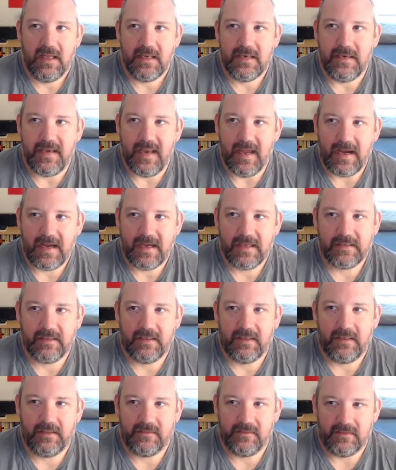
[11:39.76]
not
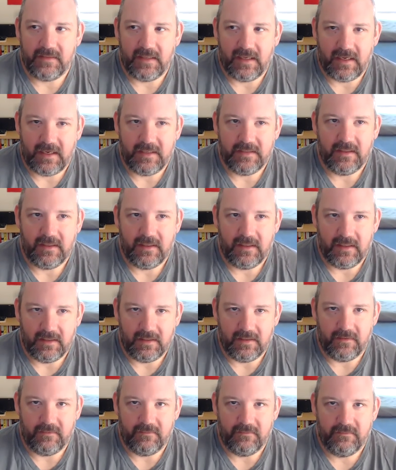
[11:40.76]
a lot
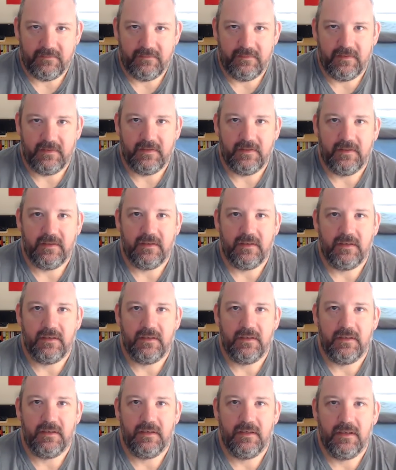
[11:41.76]
of,
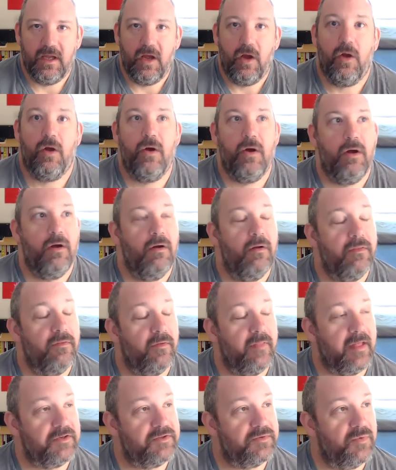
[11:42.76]

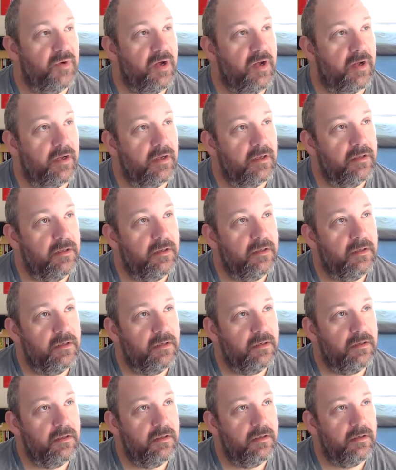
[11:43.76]
well, that's wrong.
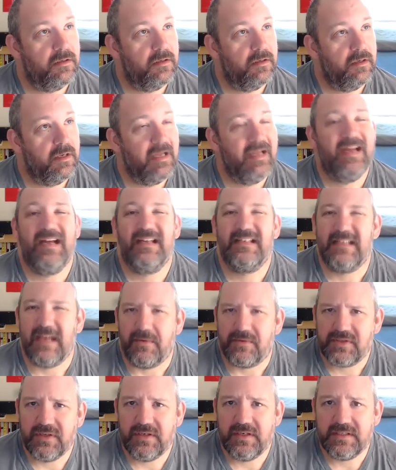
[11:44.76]
See, I
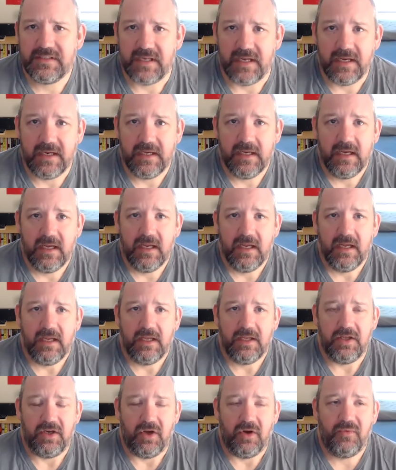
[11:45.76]
was going to say,
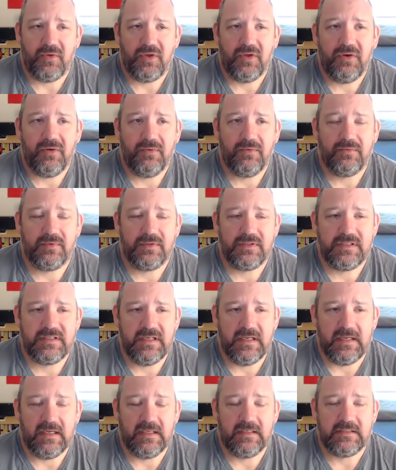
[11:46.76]
you don't
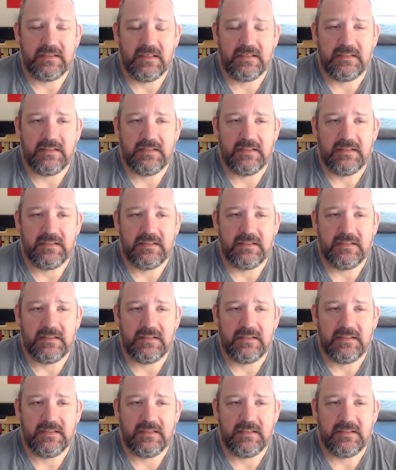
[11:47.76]
see, it's